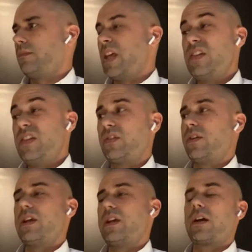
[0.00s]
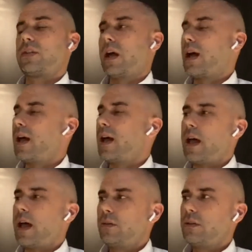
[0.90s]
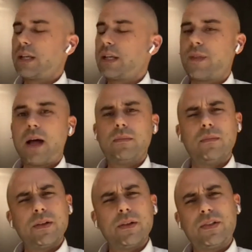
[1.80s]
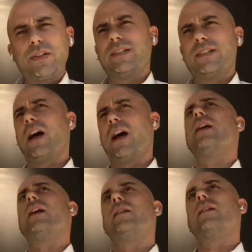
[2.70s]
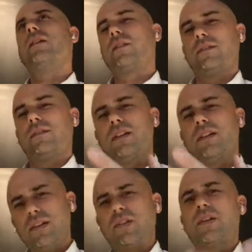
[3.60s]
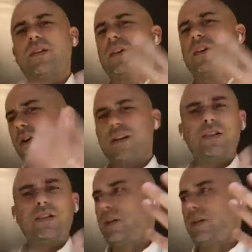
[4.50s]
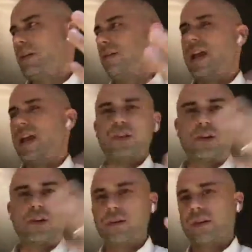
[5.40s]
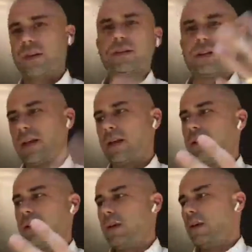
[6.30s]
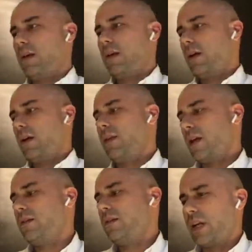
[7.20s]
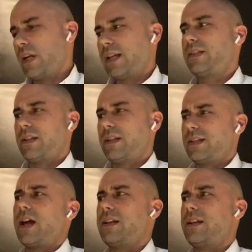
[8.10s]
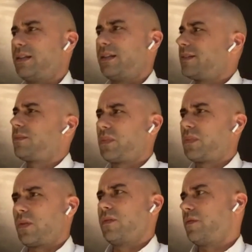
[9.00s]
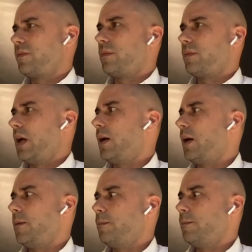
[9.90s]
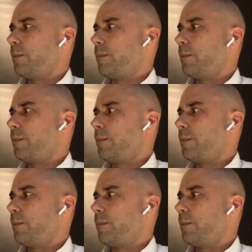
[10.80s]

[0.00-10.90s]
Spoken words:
history. Actually, I don't look at that much design. I look at history, art history, nature, things like that. And then when it gets to design, sort of, I